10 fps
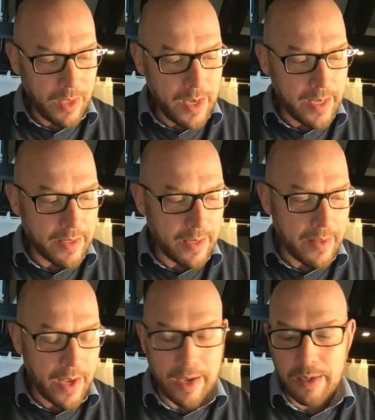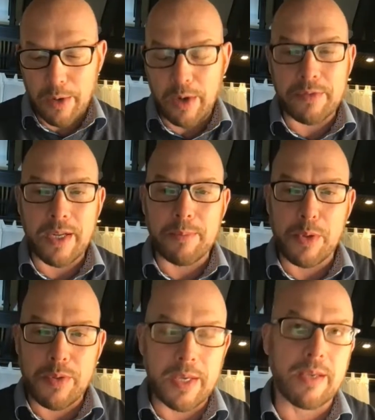And they had a lot of time to
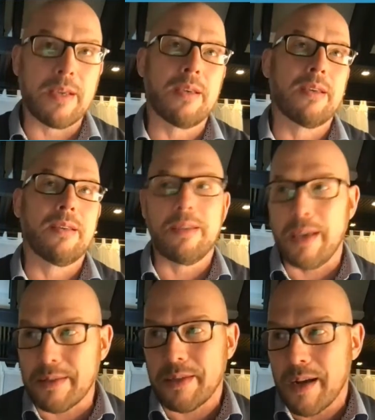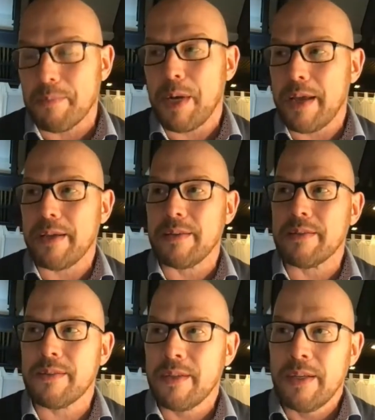think as young players.